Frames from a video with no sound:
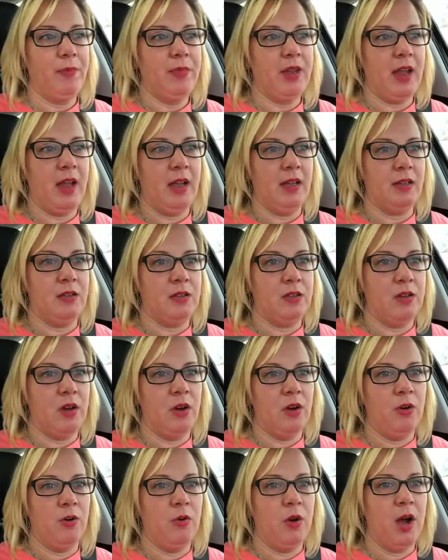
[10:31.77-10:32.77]
And
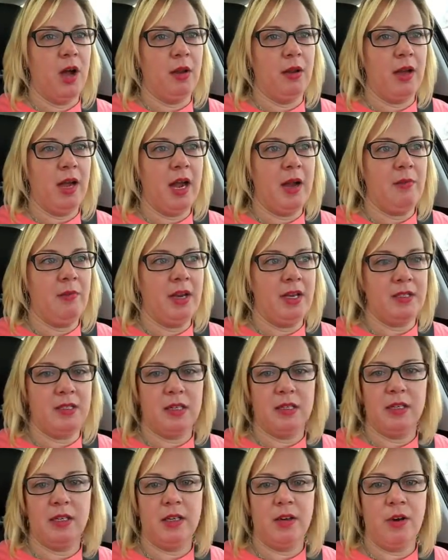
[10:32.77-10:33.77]
so I
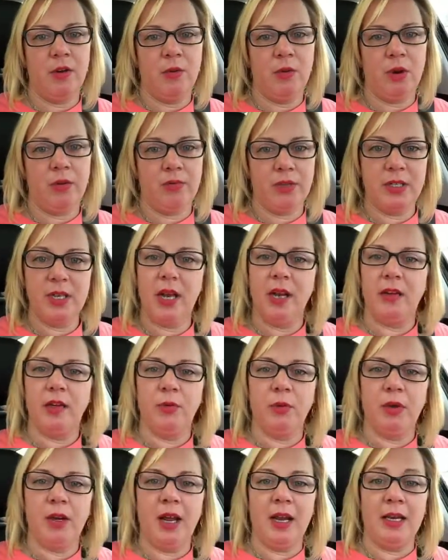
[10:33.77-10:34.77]
basically go work for
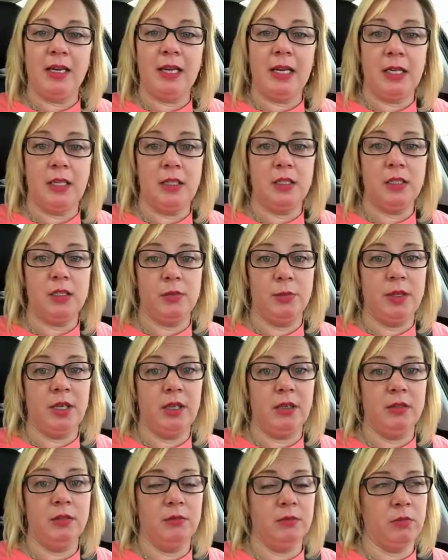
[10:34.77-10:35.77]
Tanya when I need to
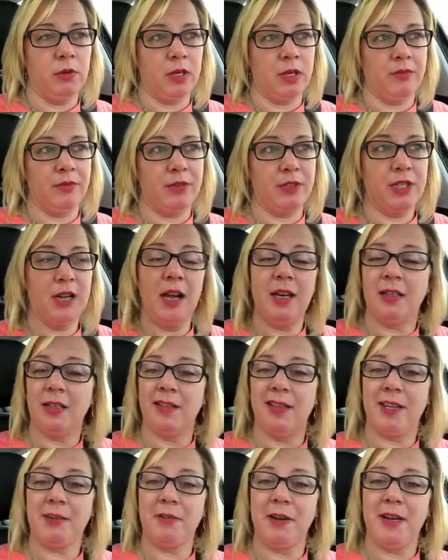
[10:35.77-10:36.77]
be working for Tanya.
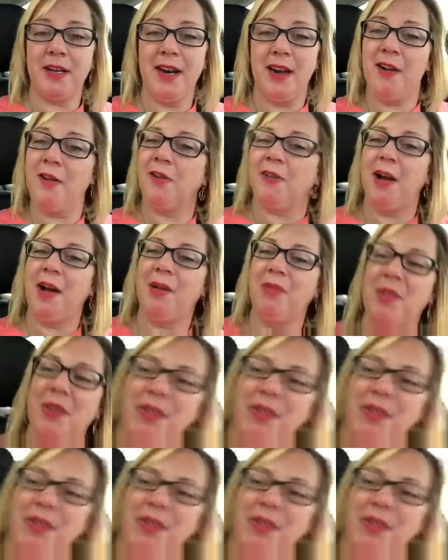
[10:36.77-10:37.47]
Like right now, I'm